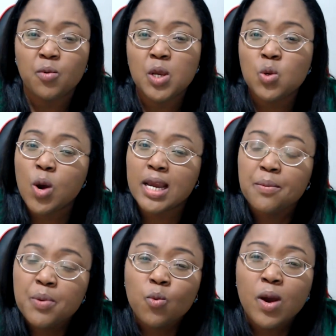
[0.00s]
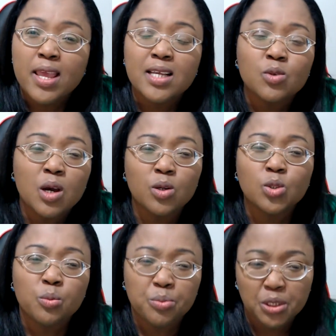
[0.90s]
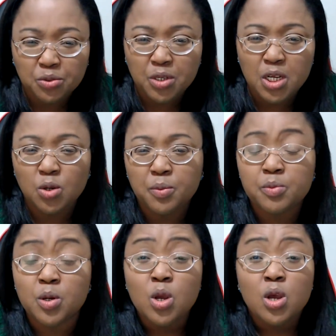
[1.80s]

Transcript: When you are keeping quiet, you are also betraying your people.